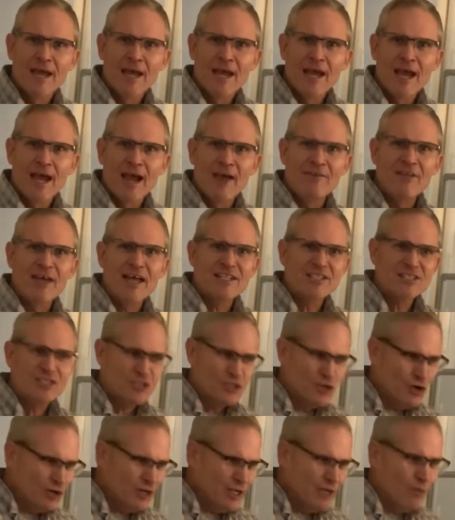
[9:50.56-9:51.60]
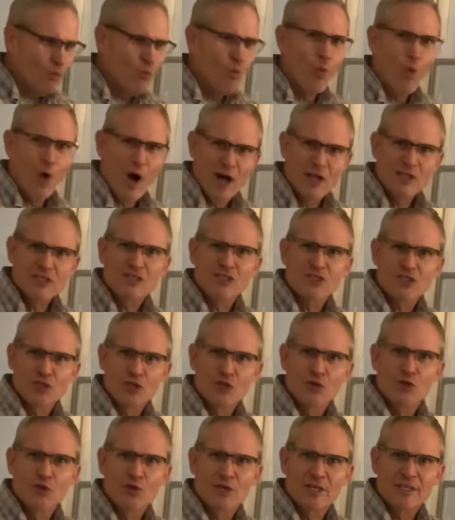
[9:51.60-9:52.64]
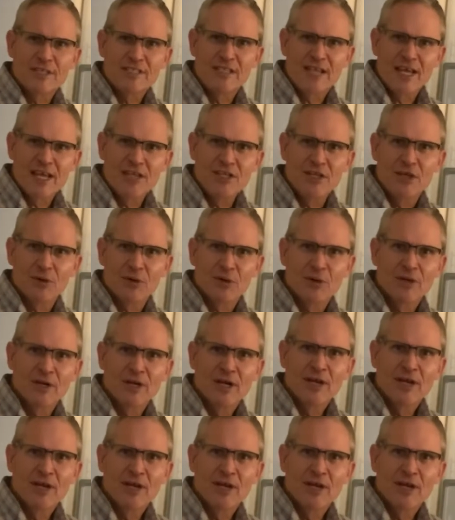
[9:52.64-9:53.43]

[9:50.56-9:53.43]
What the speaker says: And that circuit wants to continue.